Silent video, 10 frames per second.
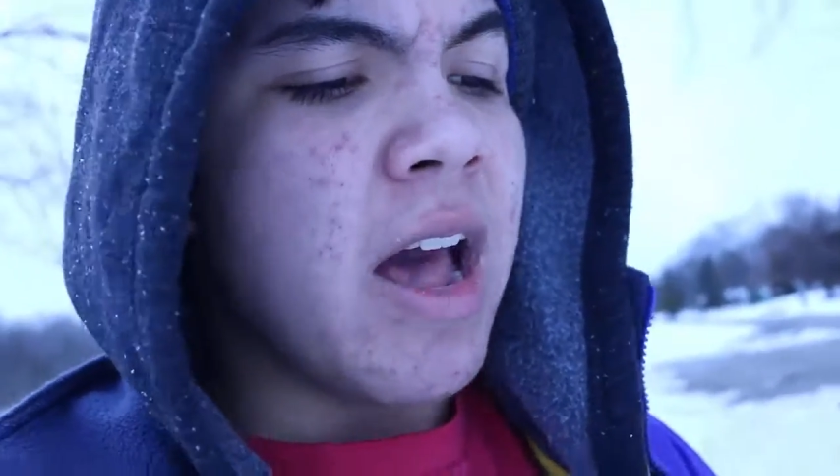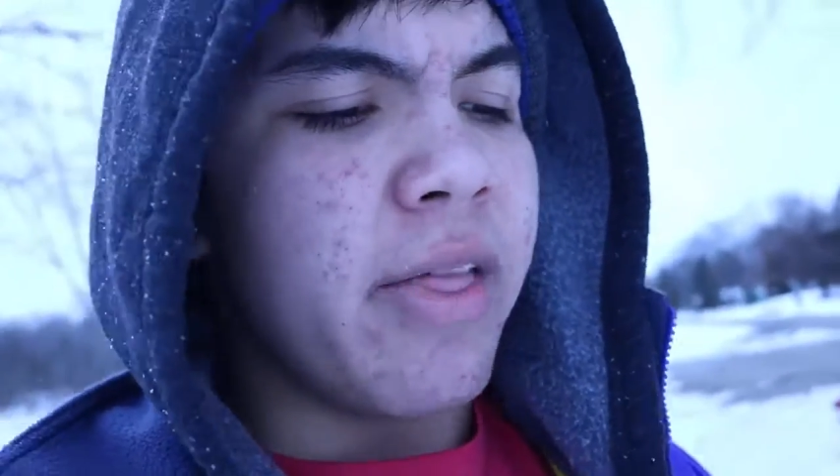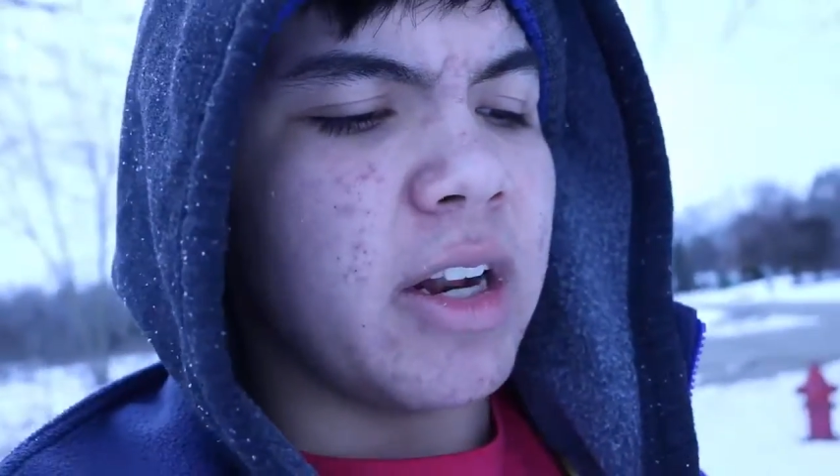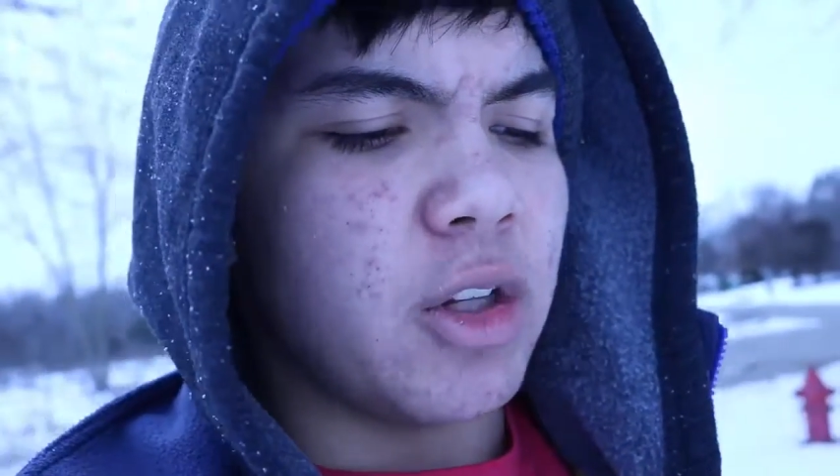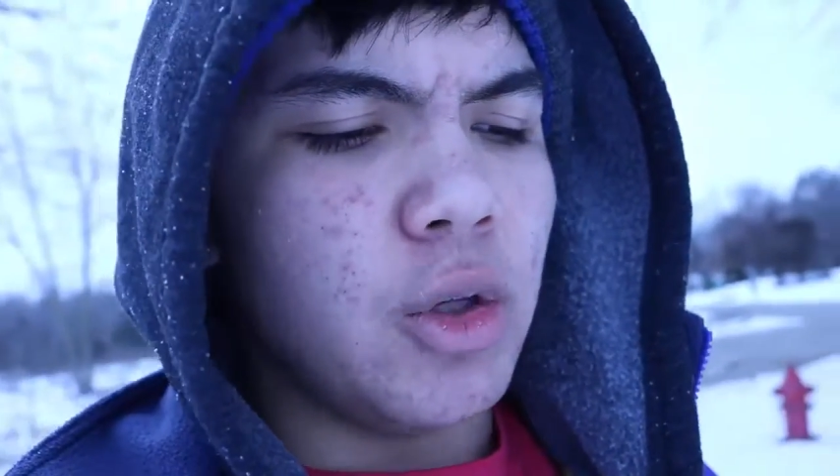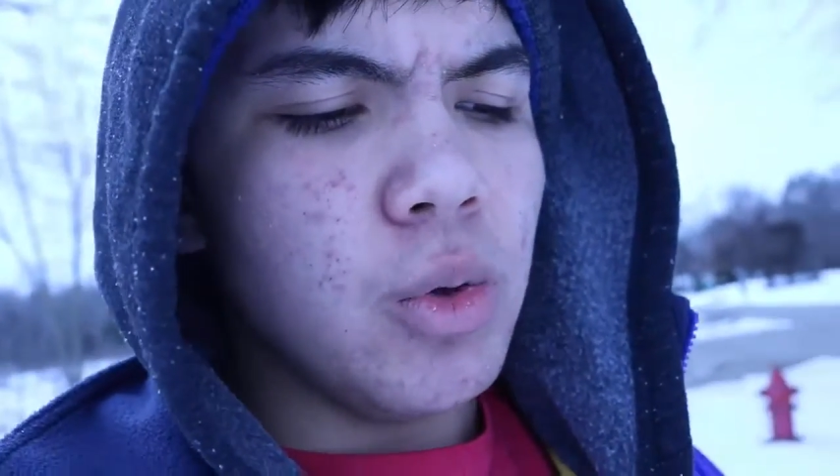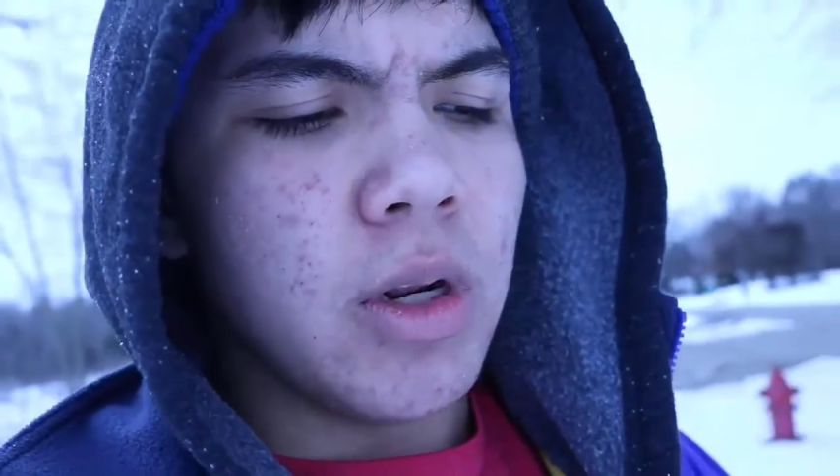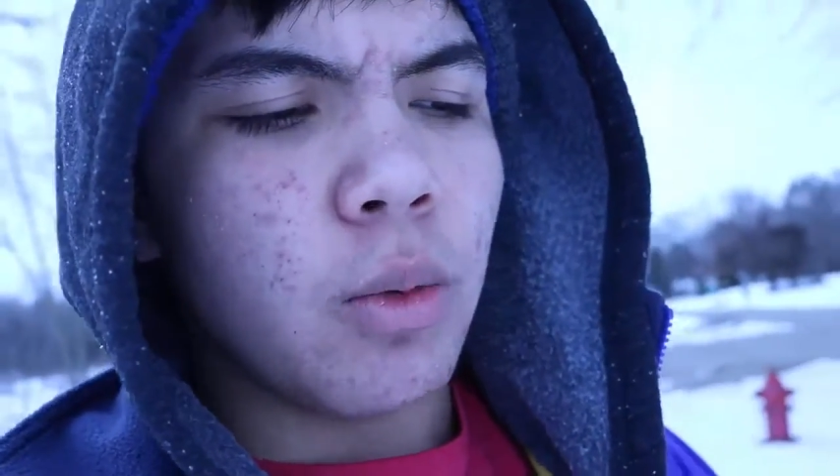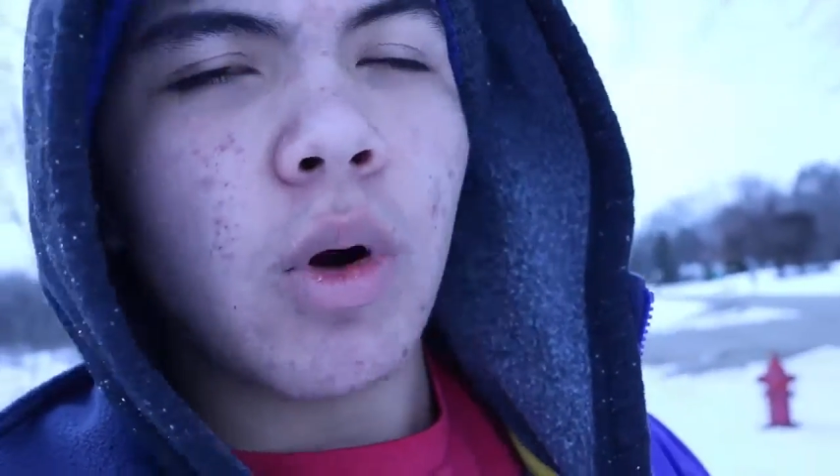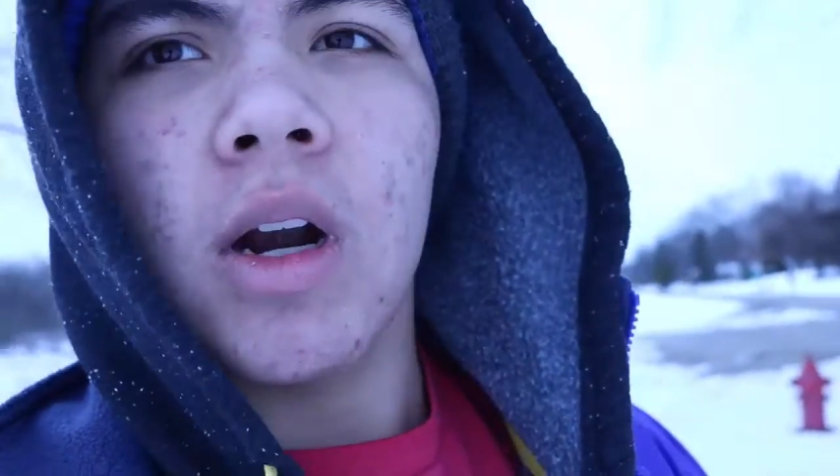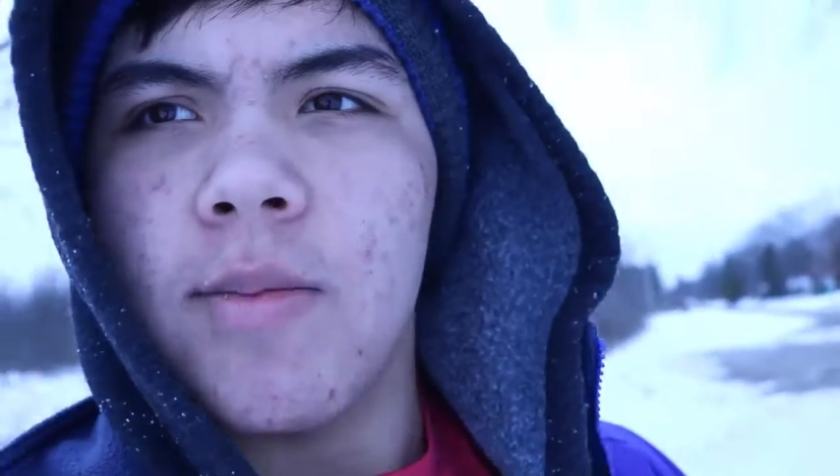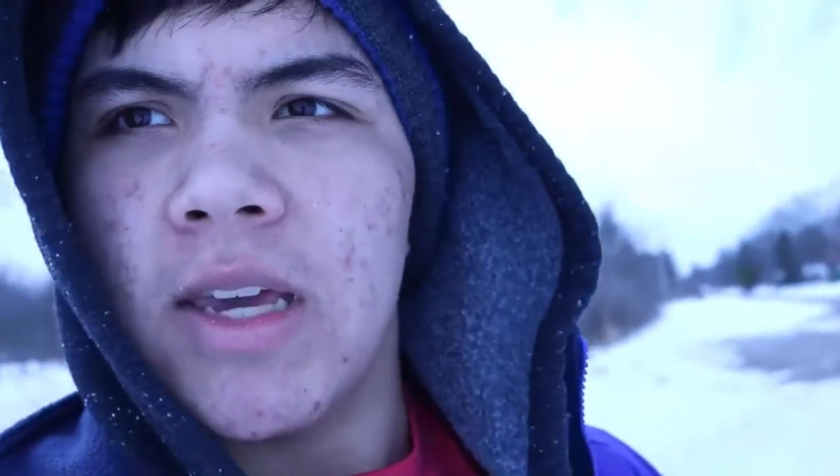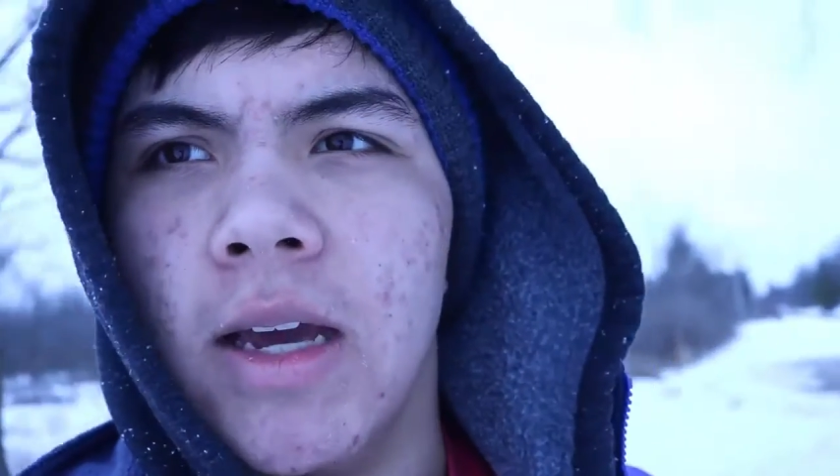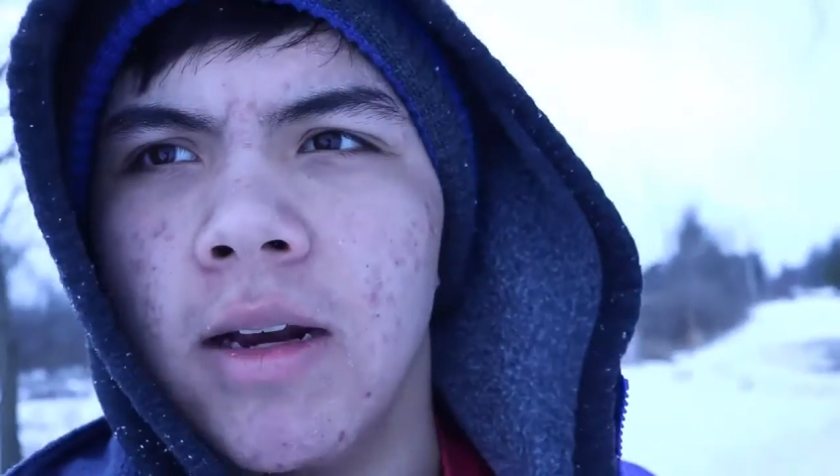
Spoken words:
that you didn't want to be